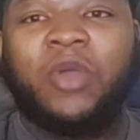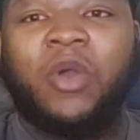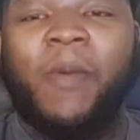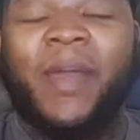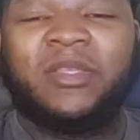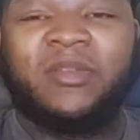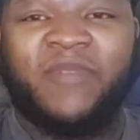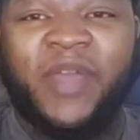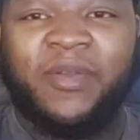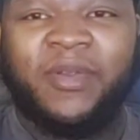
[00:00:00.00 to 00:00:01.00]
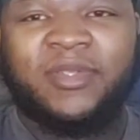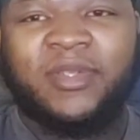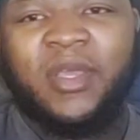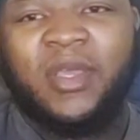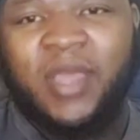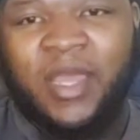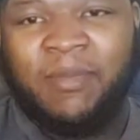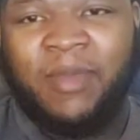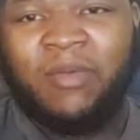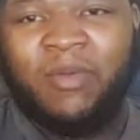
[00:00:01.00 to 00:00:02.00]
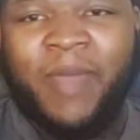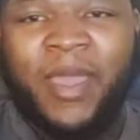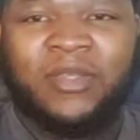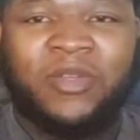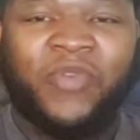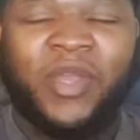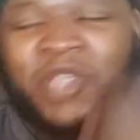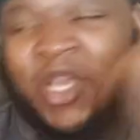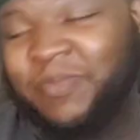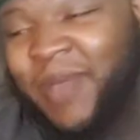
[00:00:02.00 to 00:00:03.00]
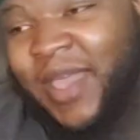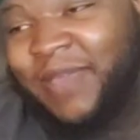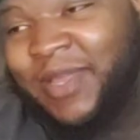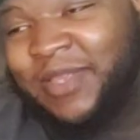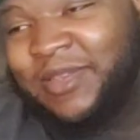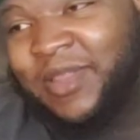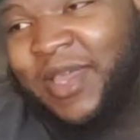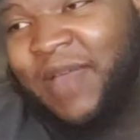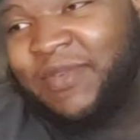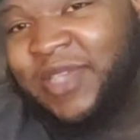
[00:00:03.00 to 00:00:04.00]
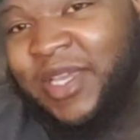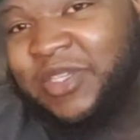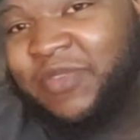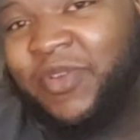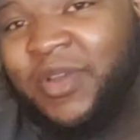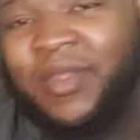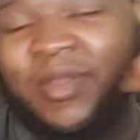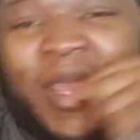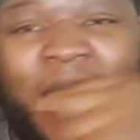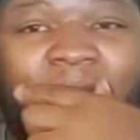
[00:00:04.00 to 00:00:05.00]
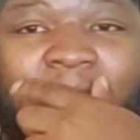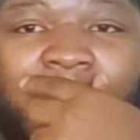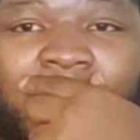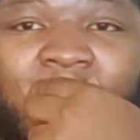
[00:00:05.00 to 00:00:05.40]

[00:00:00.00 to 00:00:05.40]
was gonna go back to the veterans, and the money went back into the franchise pocket. But that's another conversation for another day.